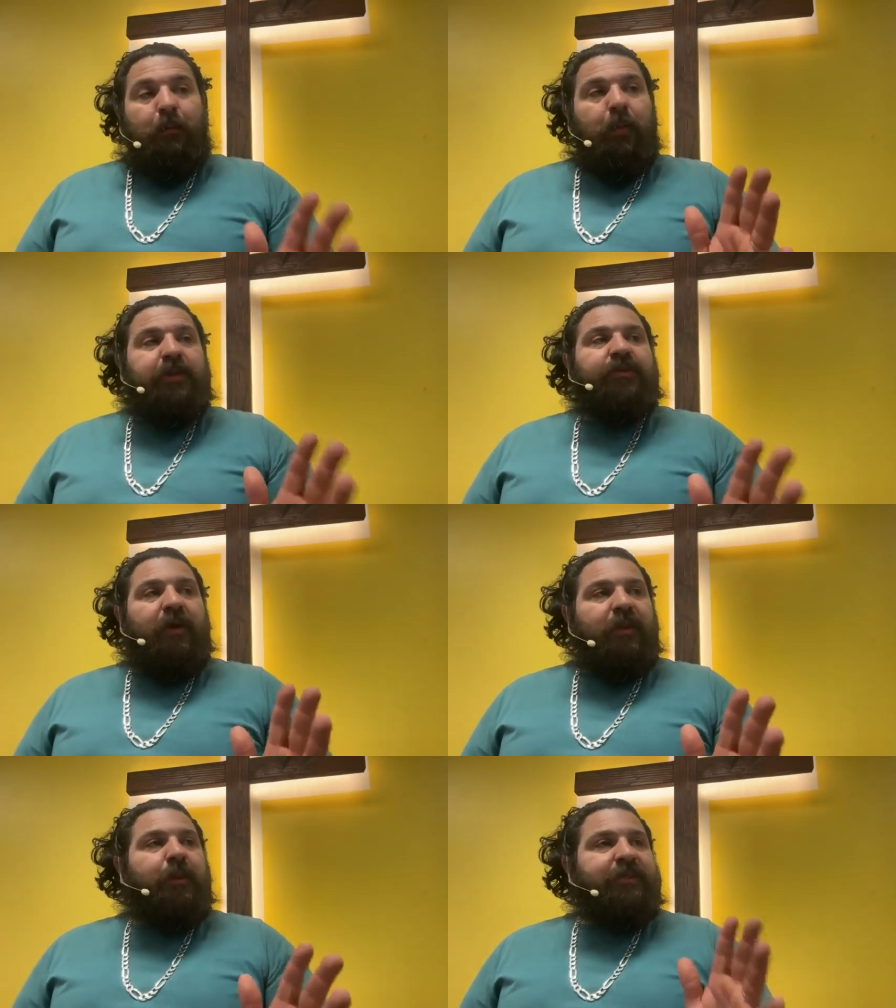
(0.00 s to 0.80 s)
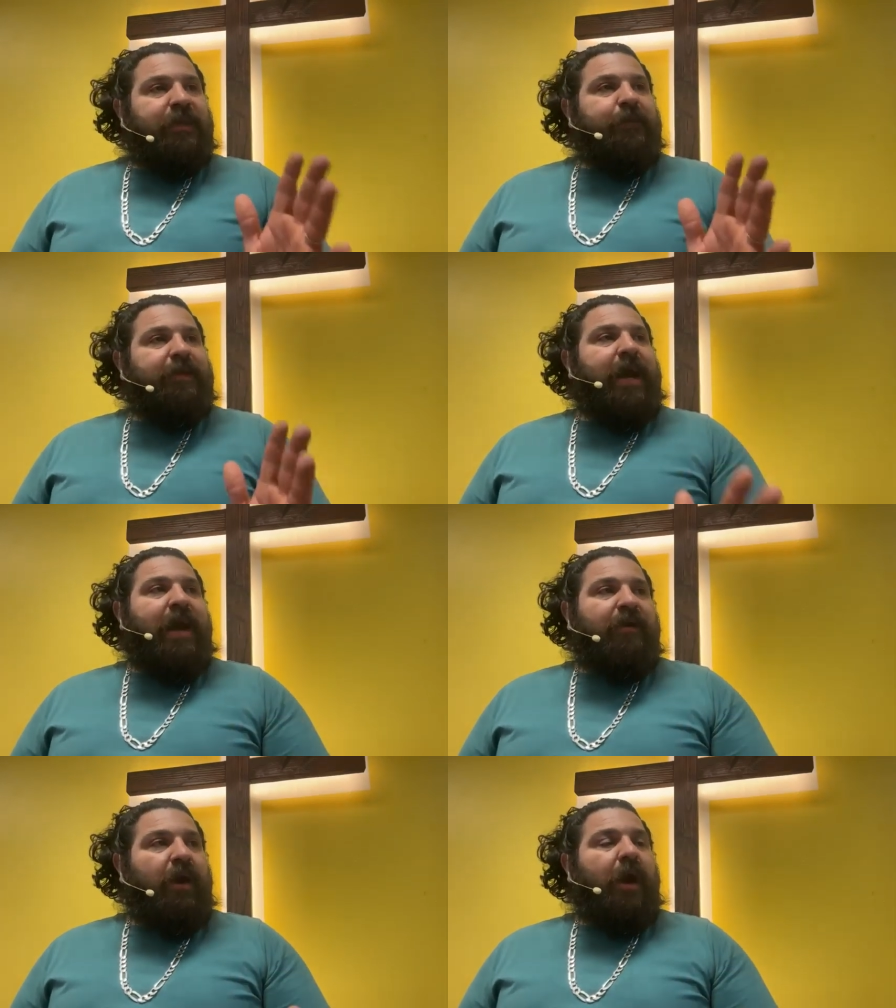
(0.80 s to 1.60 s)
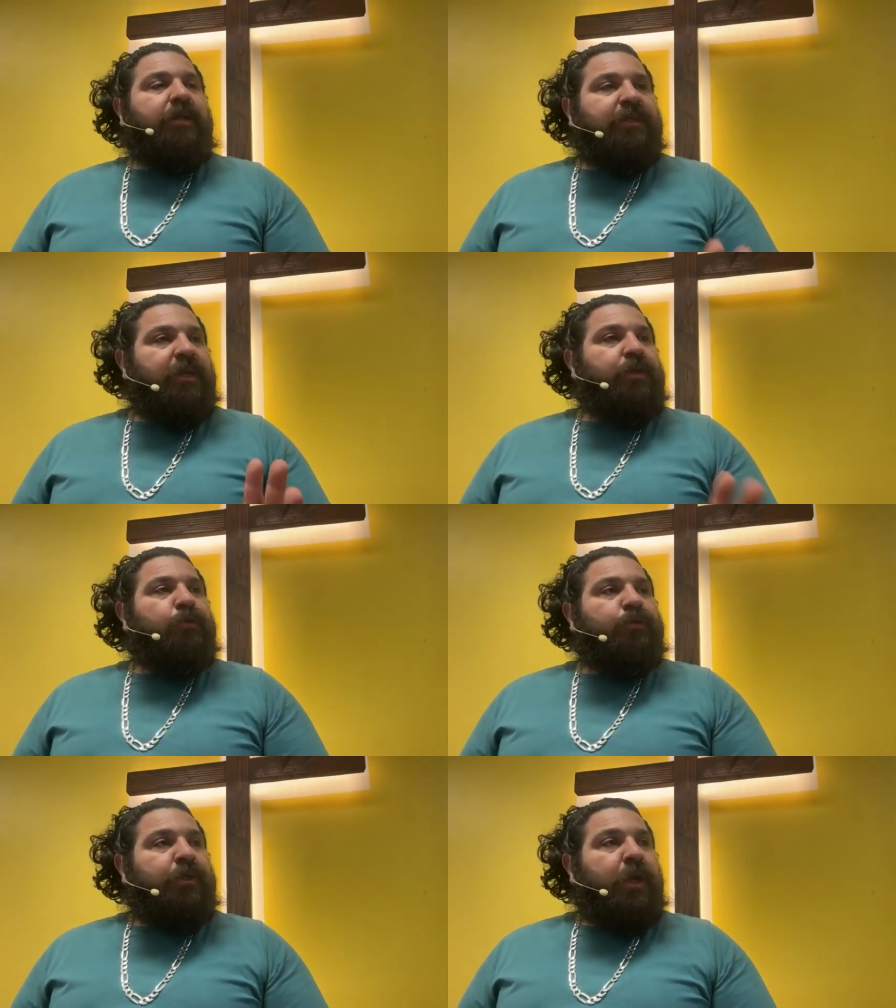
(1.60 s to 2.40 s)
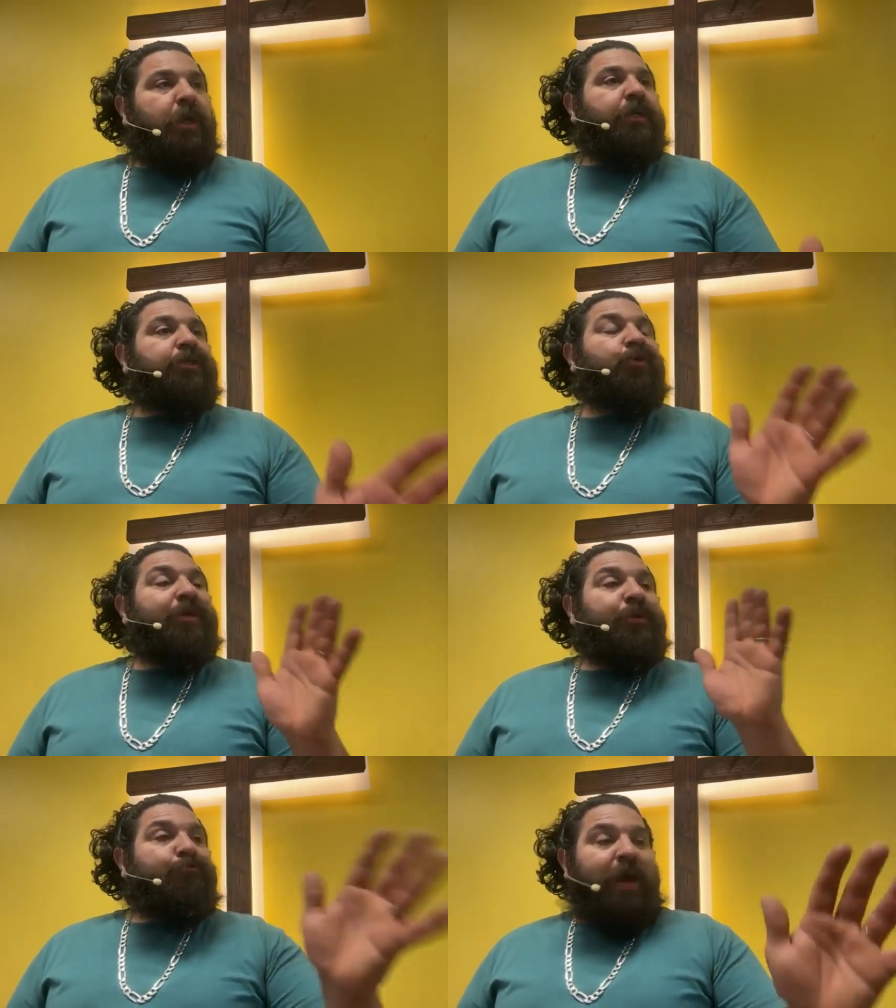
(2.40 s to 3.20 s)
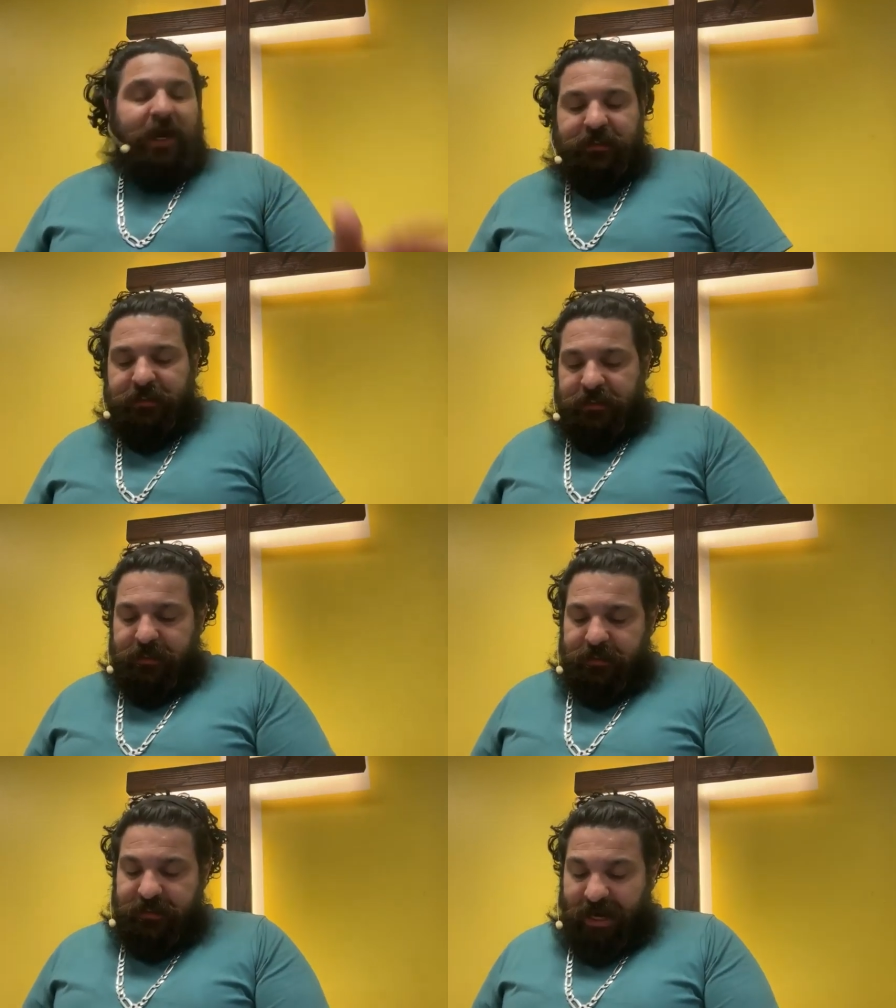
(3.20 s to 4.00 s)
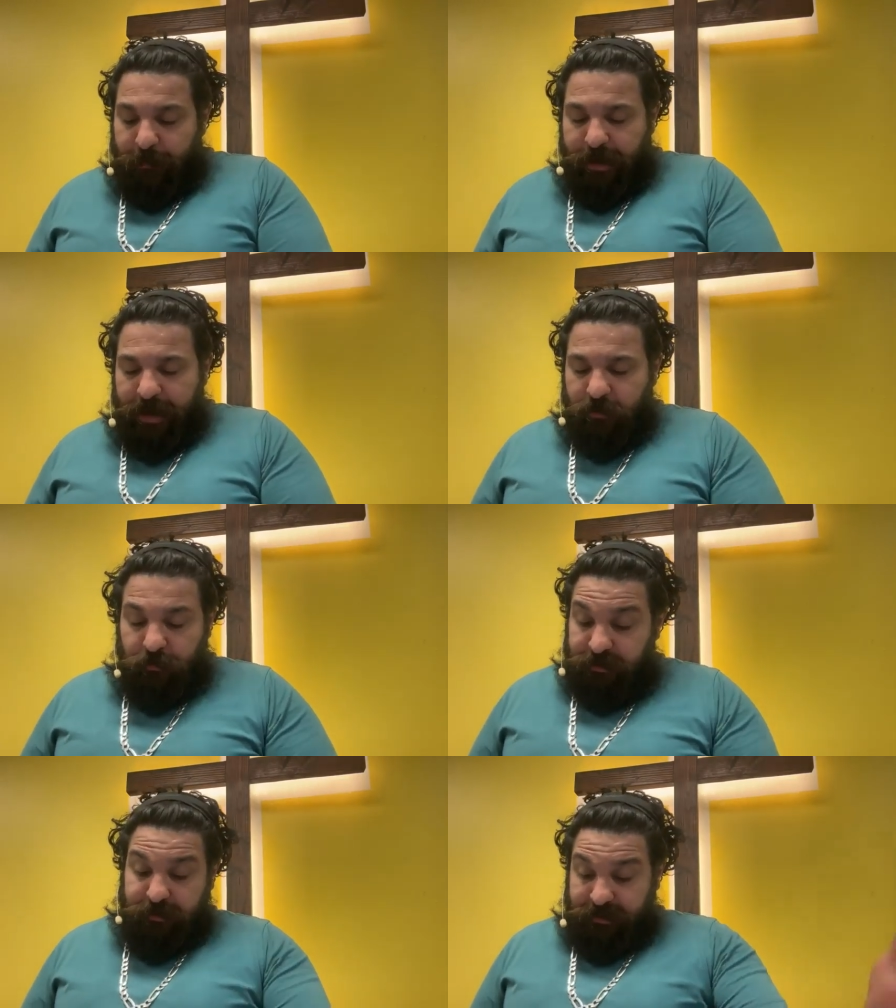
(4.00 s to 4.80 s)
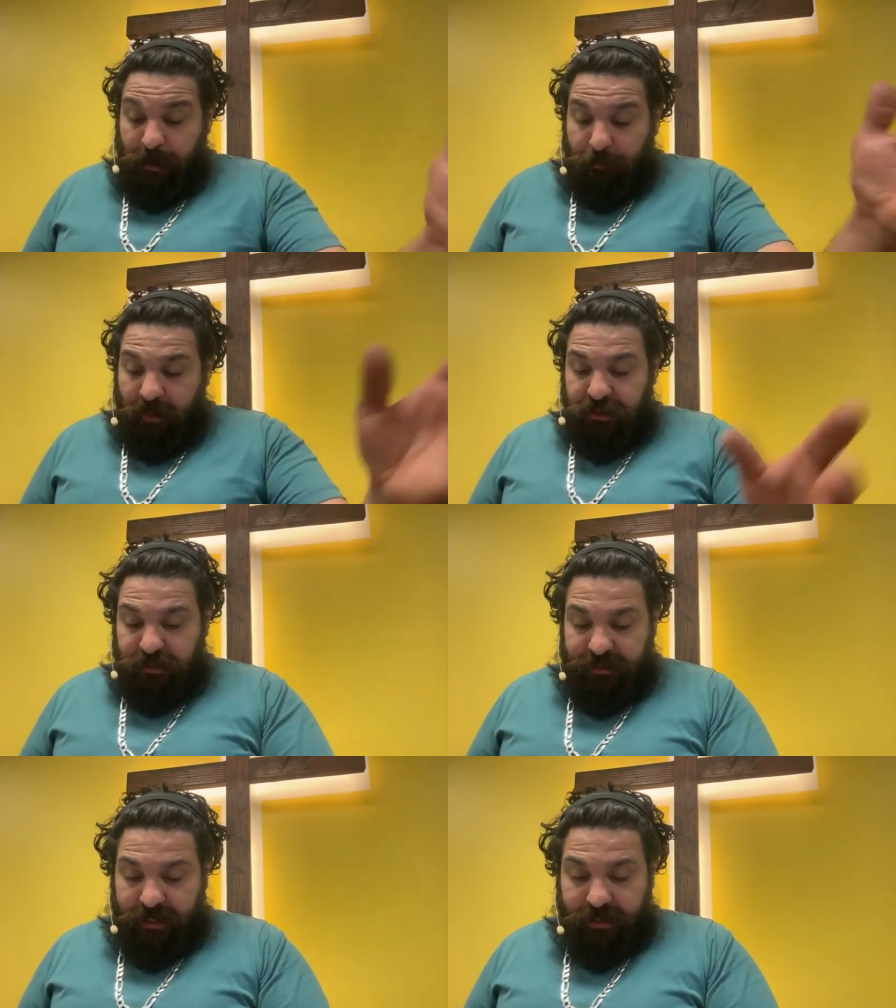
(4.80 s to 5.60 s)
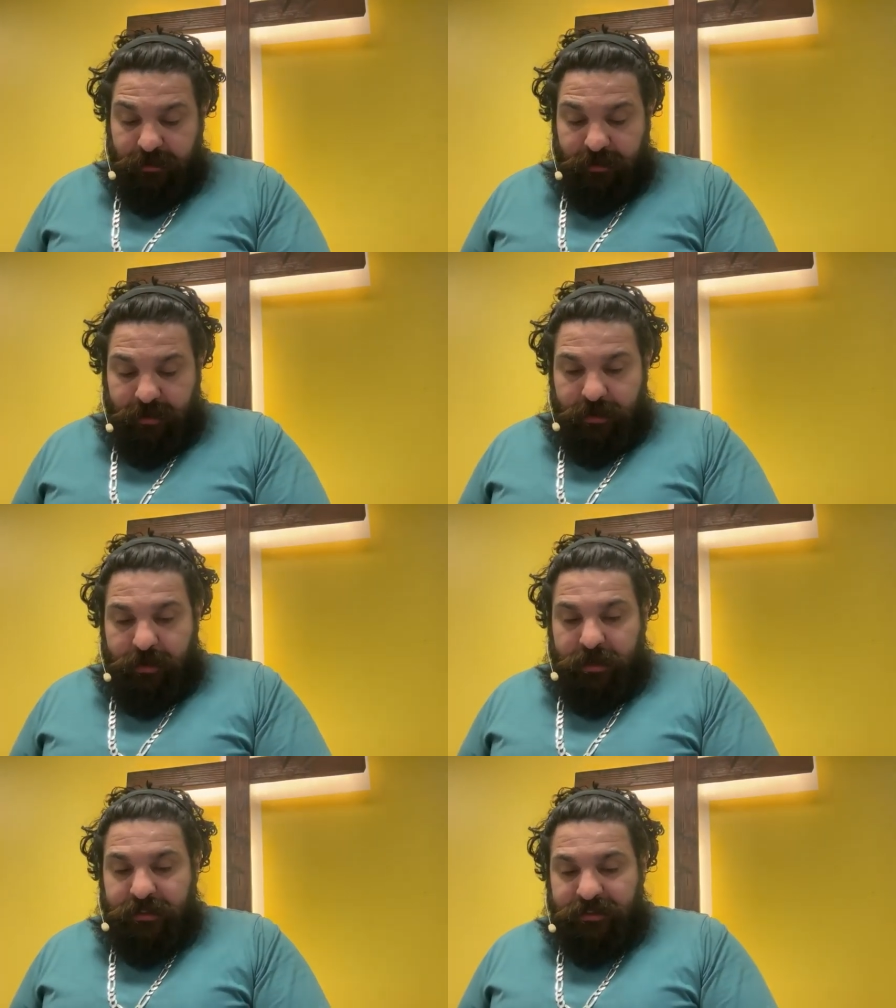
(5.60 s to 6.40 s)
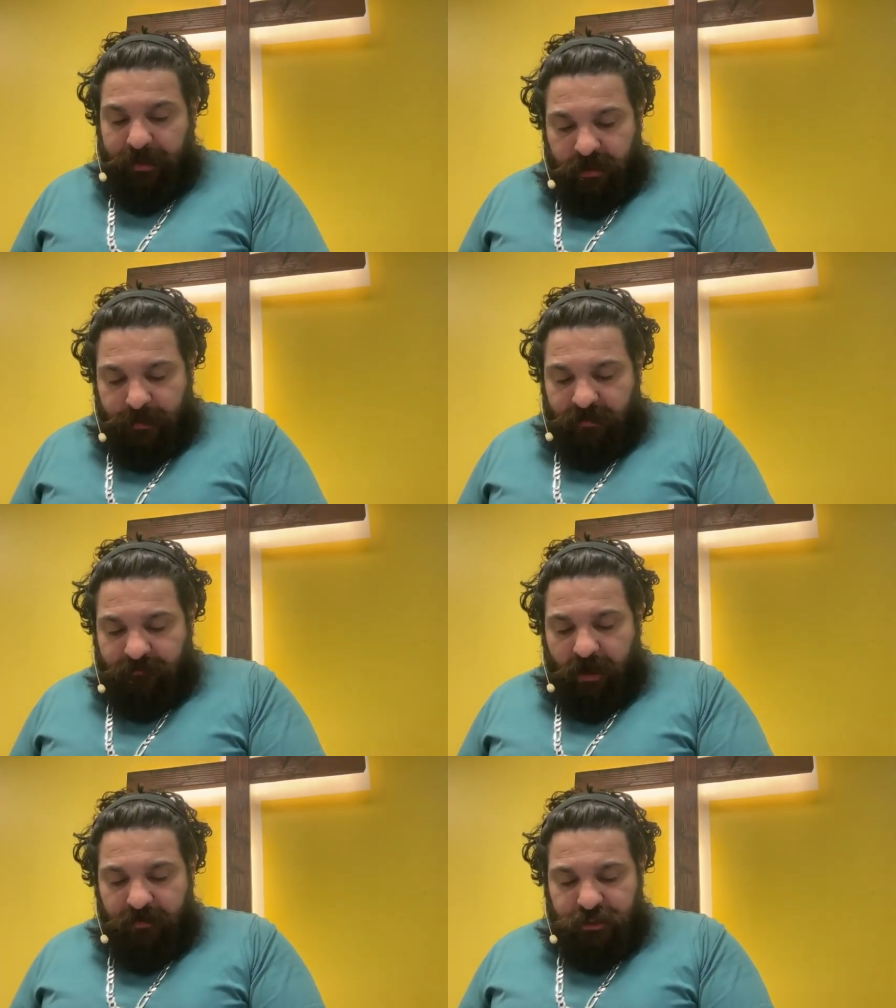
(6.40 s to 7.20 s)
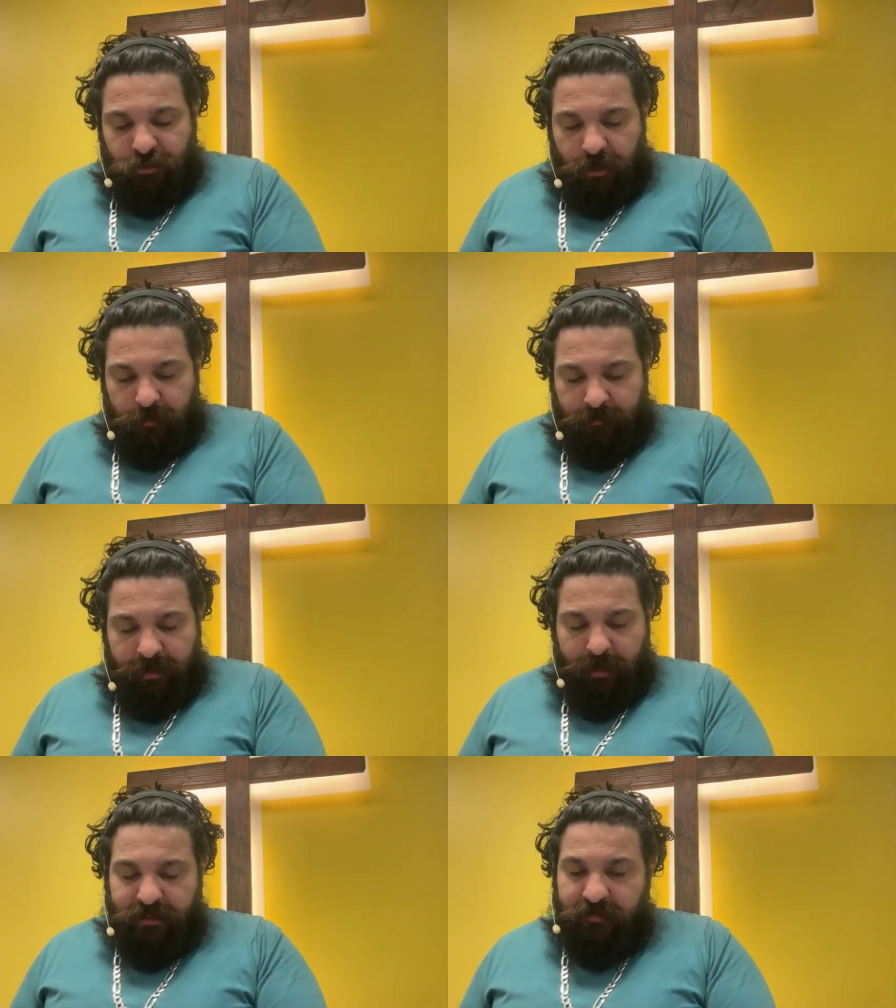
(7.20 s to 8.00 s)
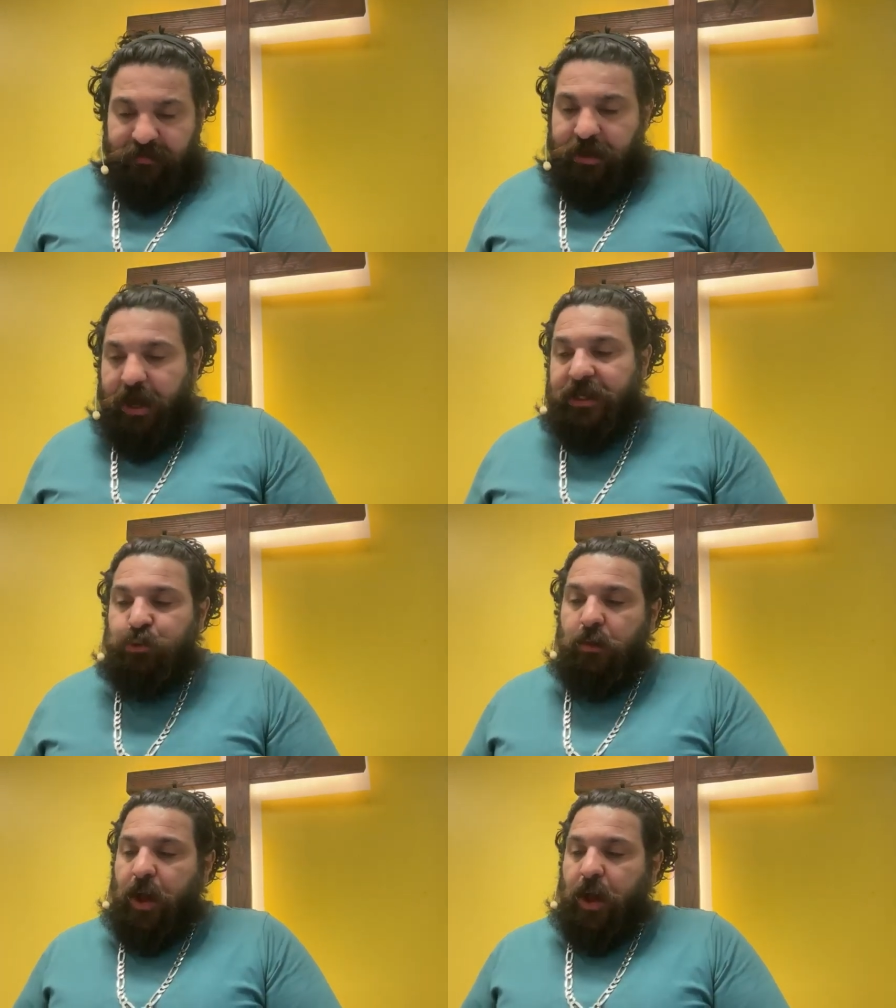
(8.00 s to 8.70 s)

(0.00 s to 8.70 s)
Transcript: But Solomon is going to be the guy that God is going to use to erect the tabernacle, the, the temple, I should say. He says, I'm going to be a father to him, and my loving kindness